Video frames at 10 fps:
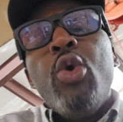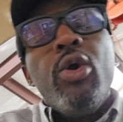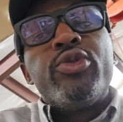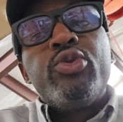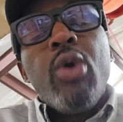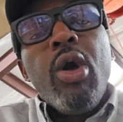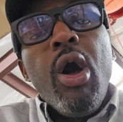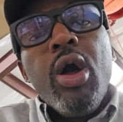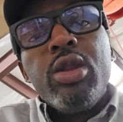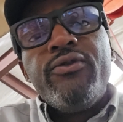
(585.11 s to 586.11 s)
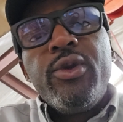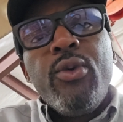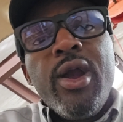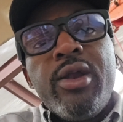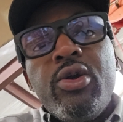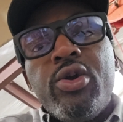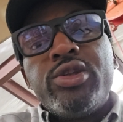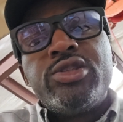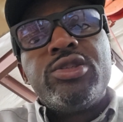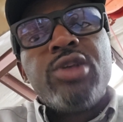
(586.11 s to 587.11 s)
going through all of your wiring
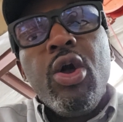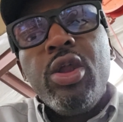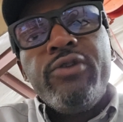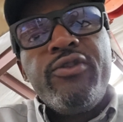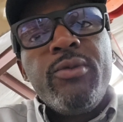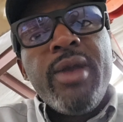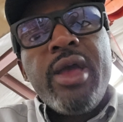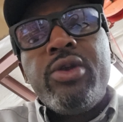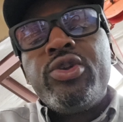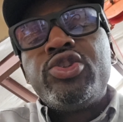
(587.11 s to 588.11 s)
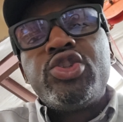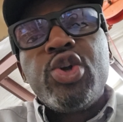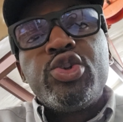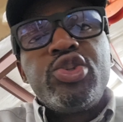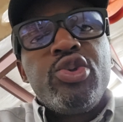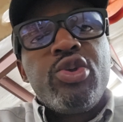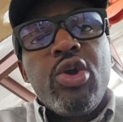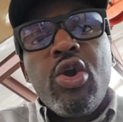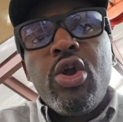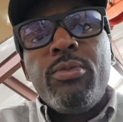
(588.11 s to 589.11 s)
harnesses, all of your batteries, charging your
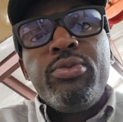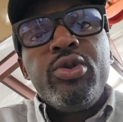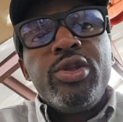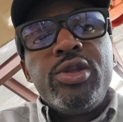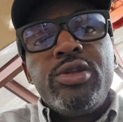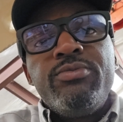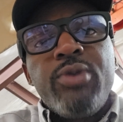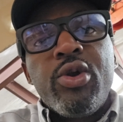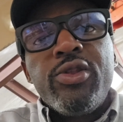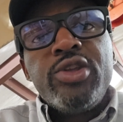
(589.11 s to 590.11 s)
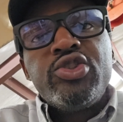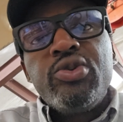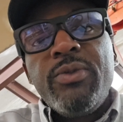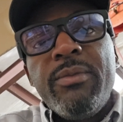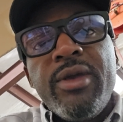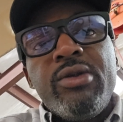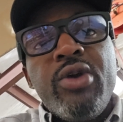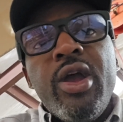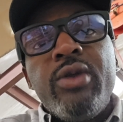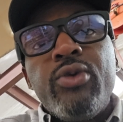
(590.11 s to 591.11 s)
car, pulling the part of the instrument
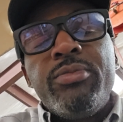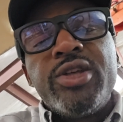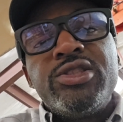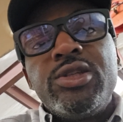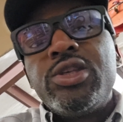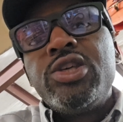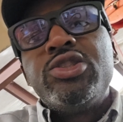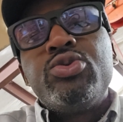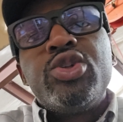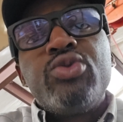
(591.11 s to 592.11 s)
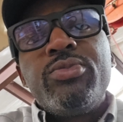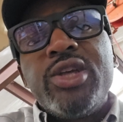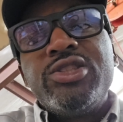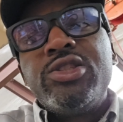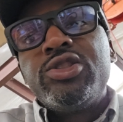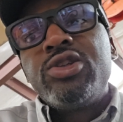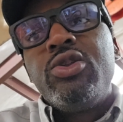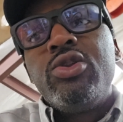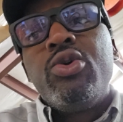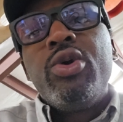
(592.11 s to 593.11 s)
panel out, replacing the key switch, replacing the
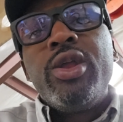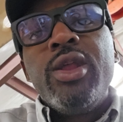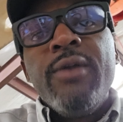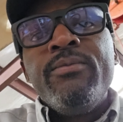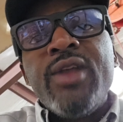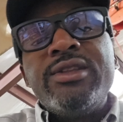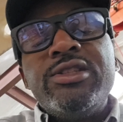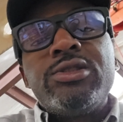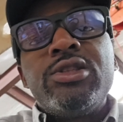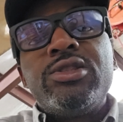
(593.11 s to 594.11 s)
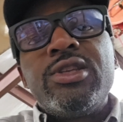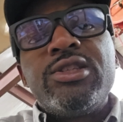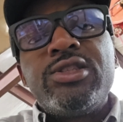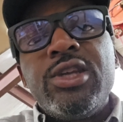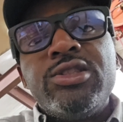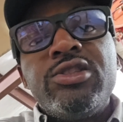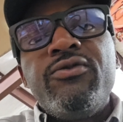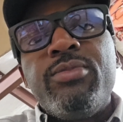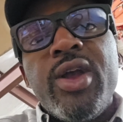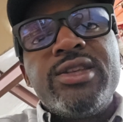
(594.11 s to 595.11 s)
solenoid. I did this
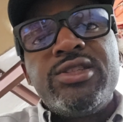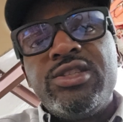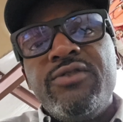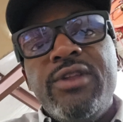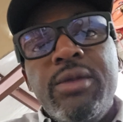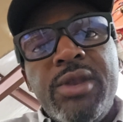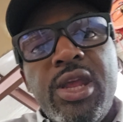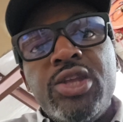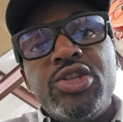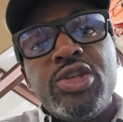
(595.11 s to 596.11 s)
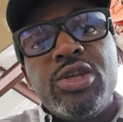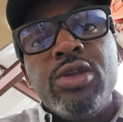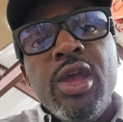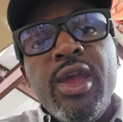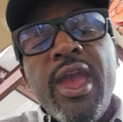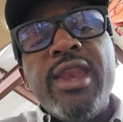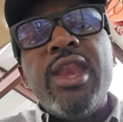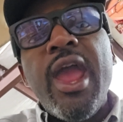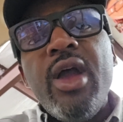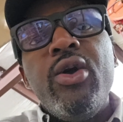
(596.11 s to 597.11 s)
extensive process of elimination.
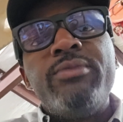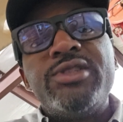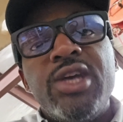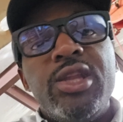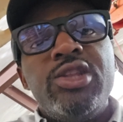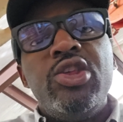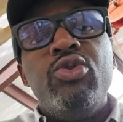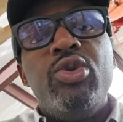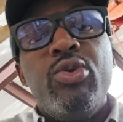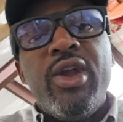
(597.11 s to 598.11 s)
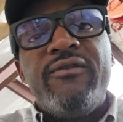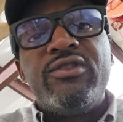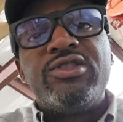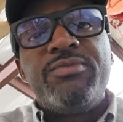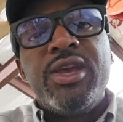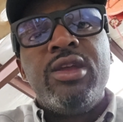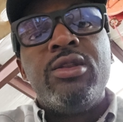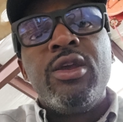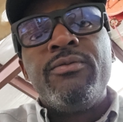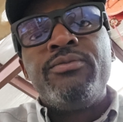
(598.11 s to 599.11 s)
And now I'm telling you, you have to
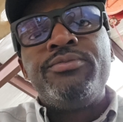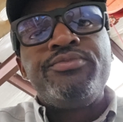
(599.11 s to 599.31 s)
spend,